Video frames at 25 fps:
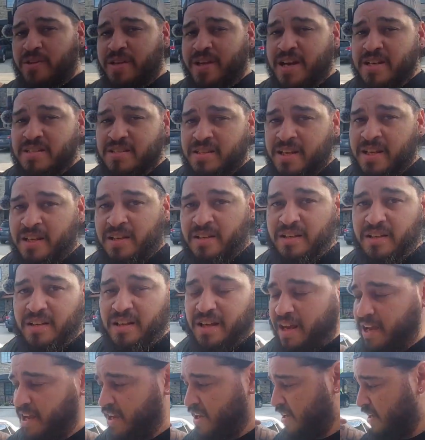what you guys think
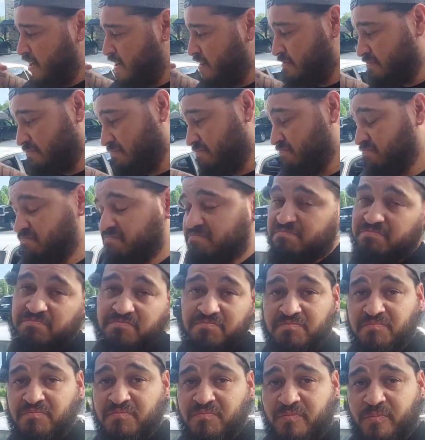and
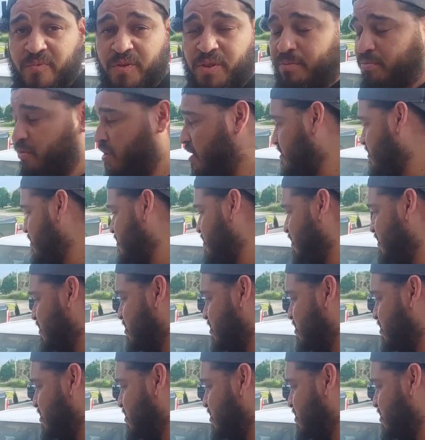with the progress